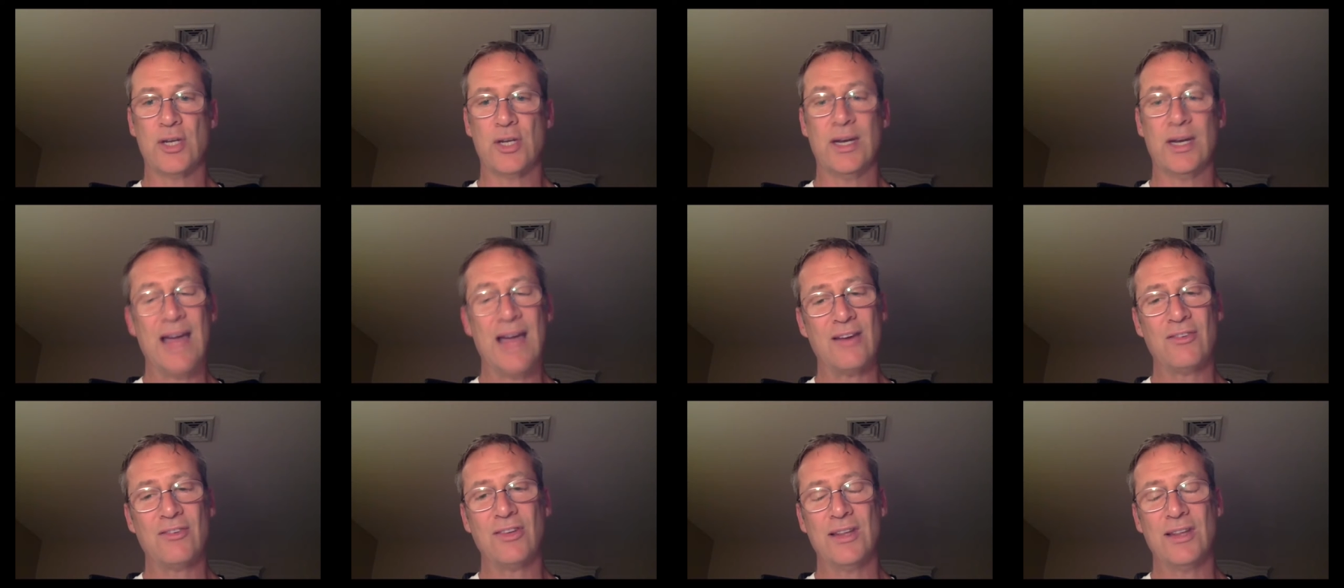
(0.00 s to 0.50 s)
And
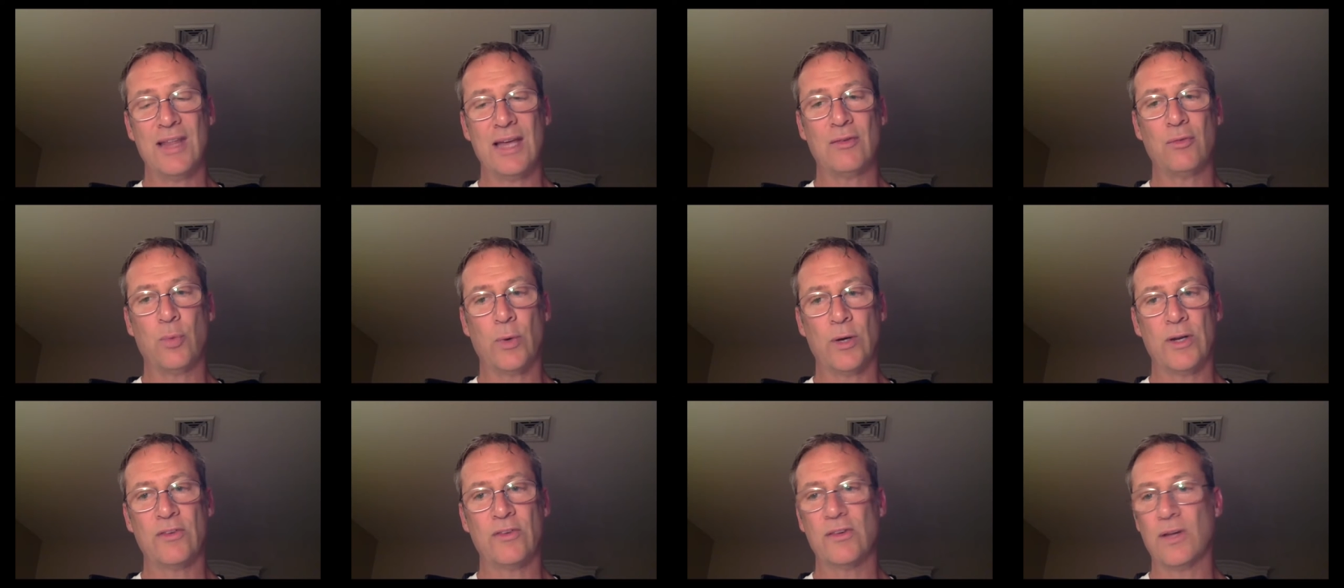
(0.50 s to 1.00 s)
actually that's
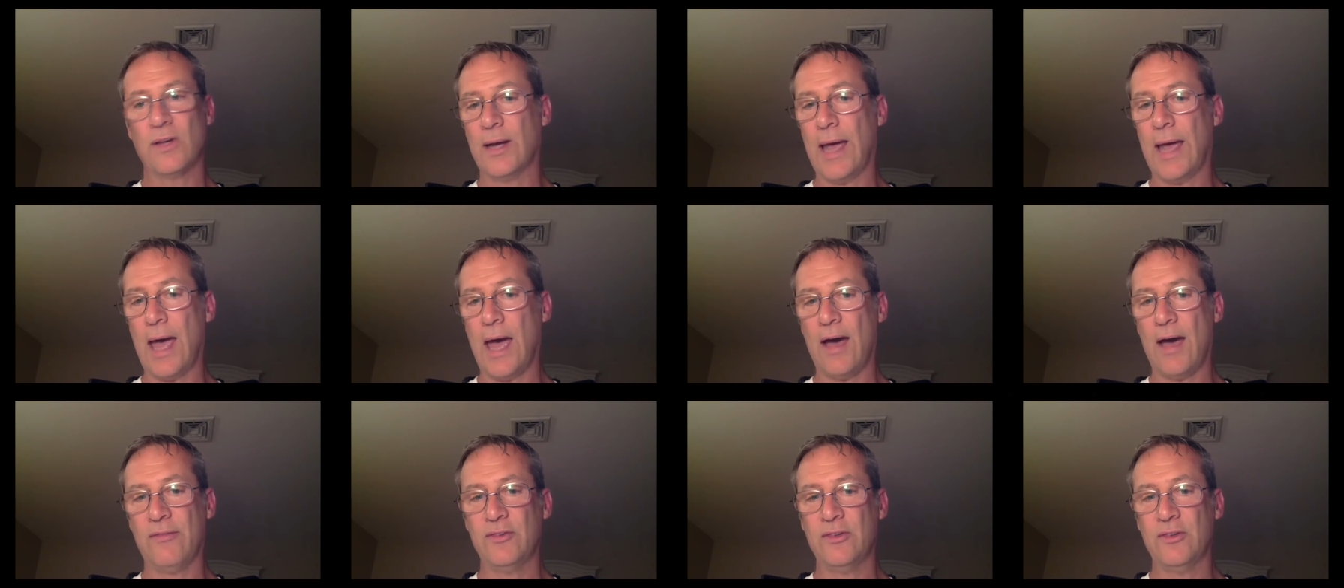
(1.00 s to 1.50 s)
what it's going to
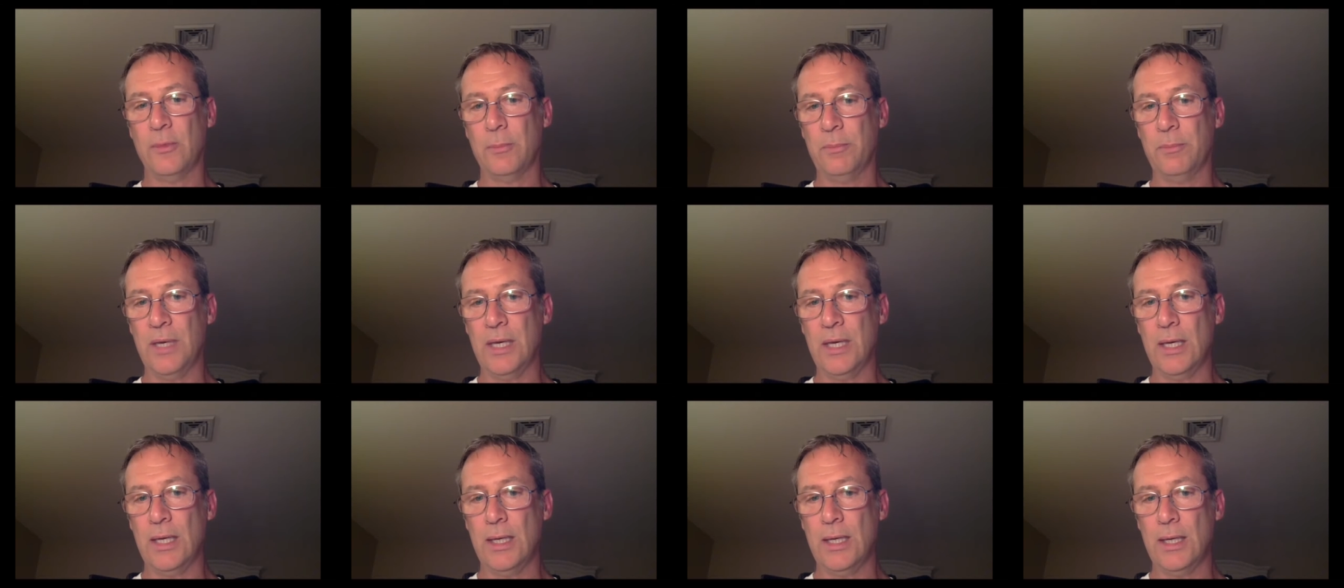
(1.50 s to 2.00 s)
have to
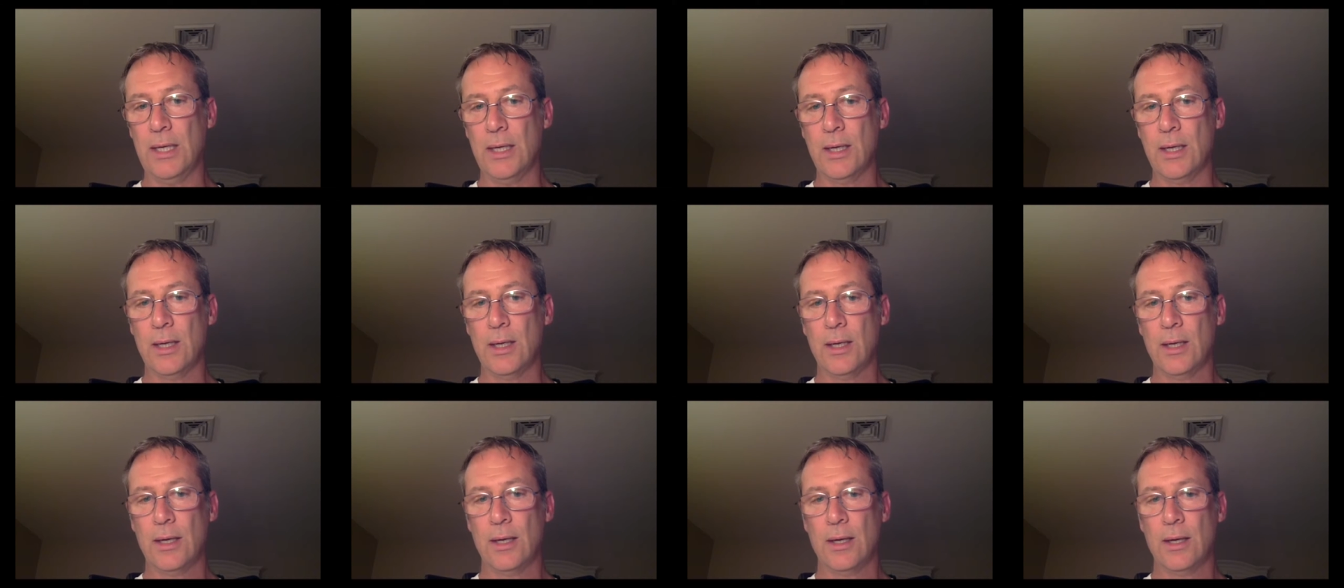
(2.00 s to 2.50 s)
be,
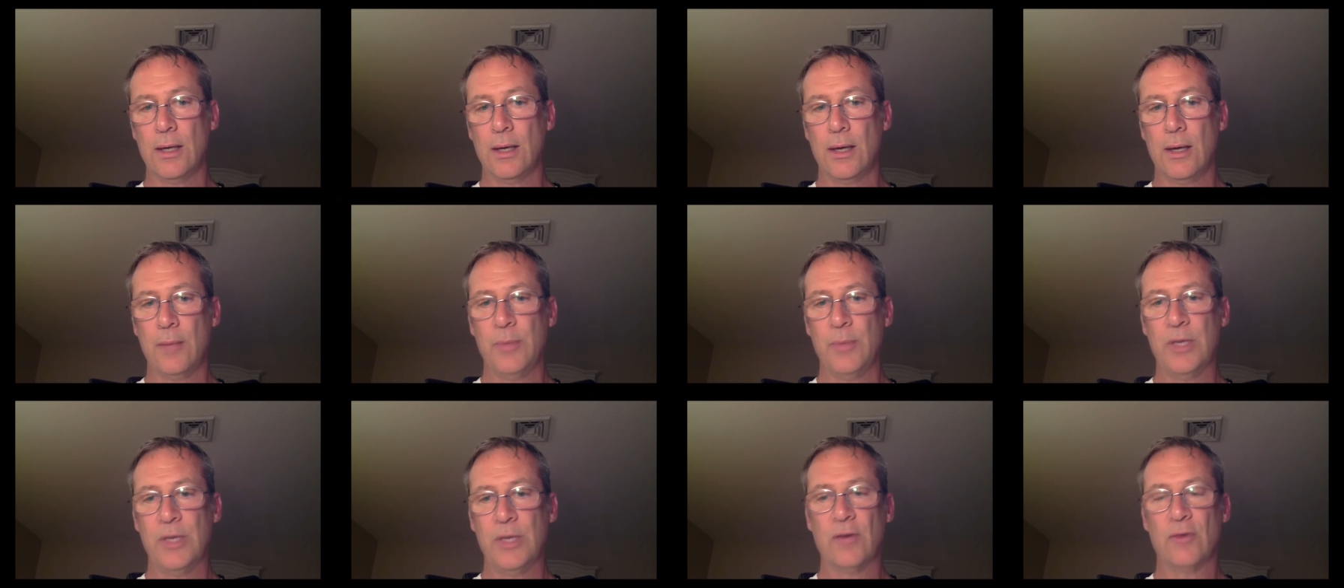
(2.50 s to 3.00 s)

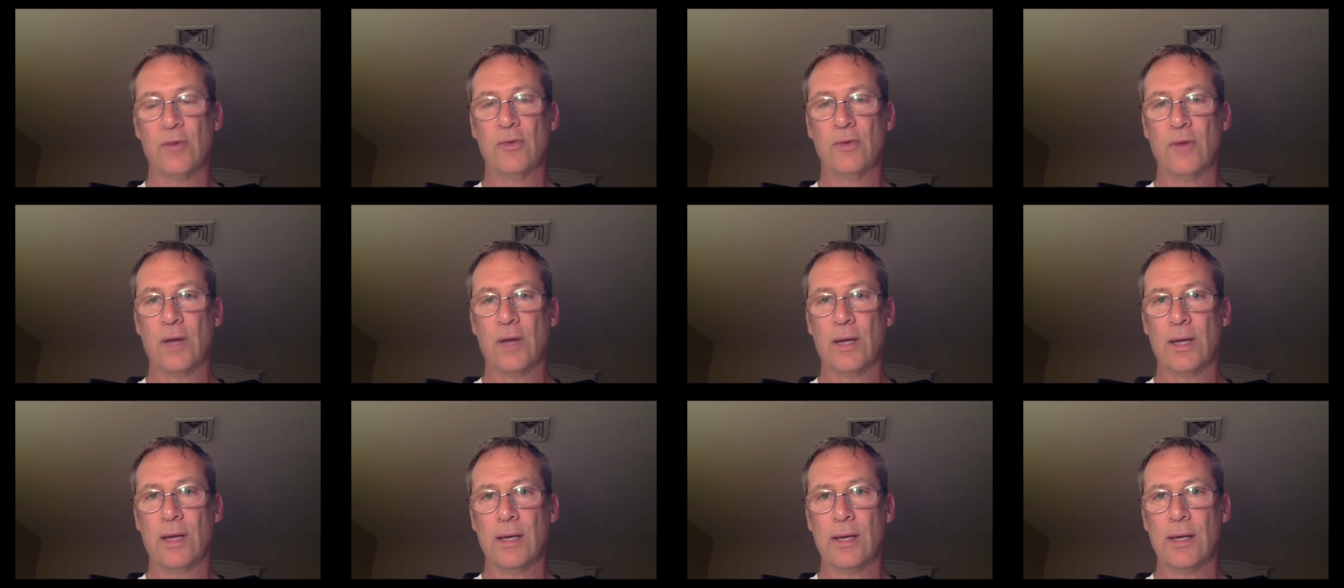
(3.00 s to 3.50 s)
because
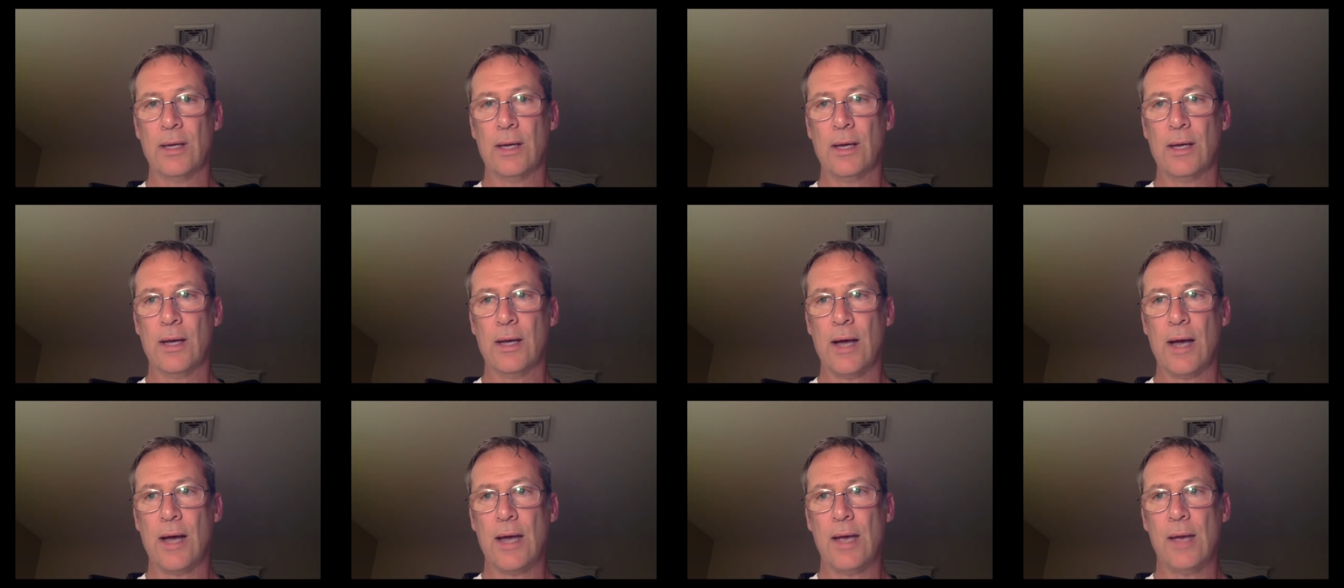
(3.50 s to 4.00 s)

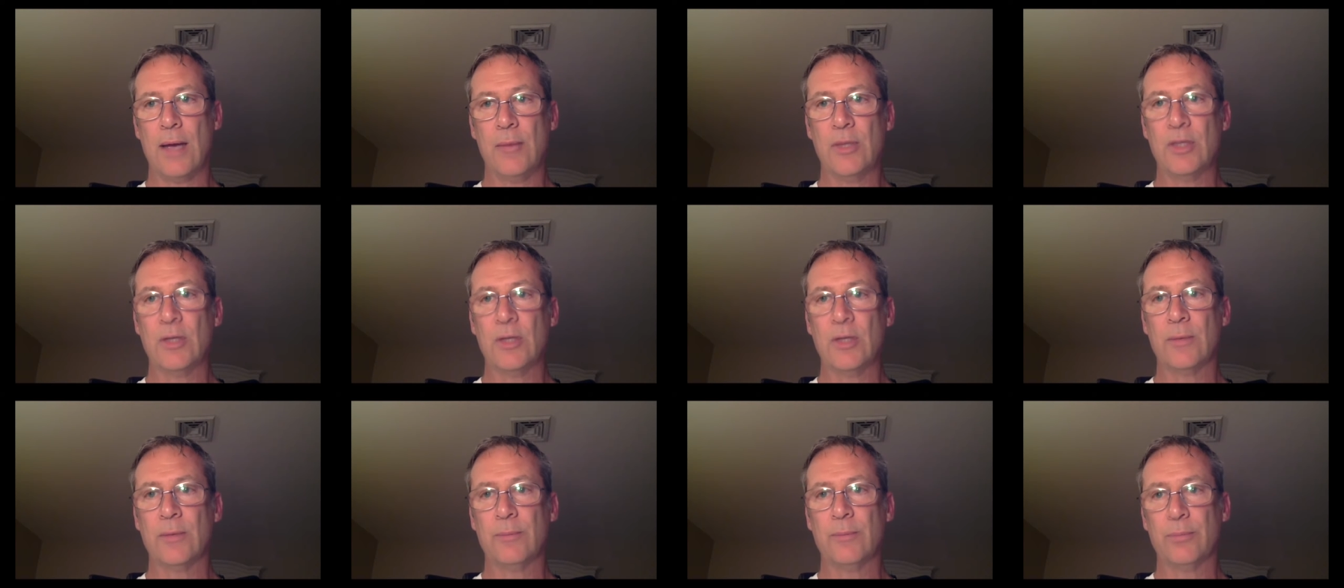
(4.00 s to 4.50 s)
I am in the